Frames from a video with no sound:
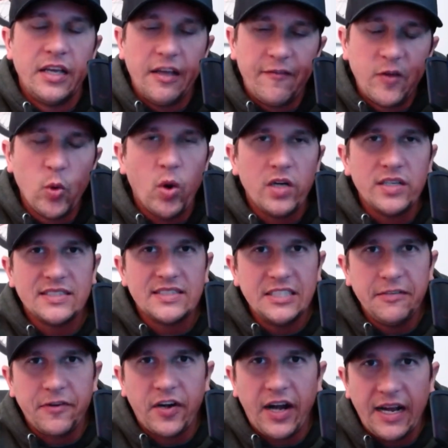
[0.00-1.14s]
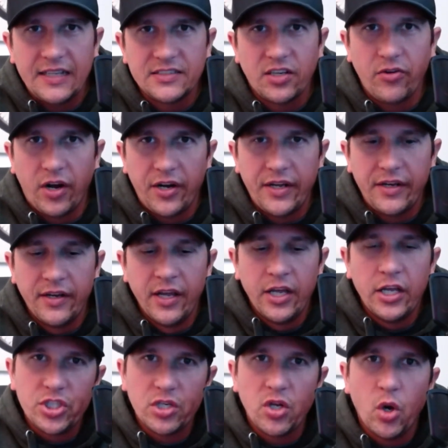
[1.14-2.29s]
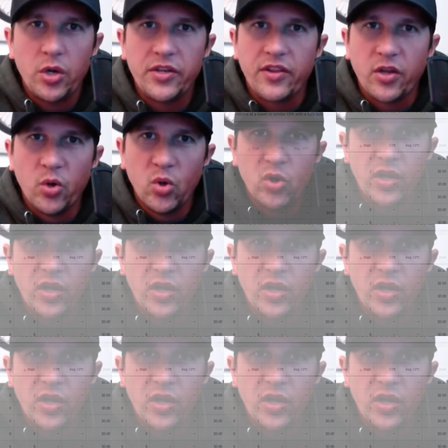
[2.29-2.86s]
If you want to see if your ads are running, you should go into the Google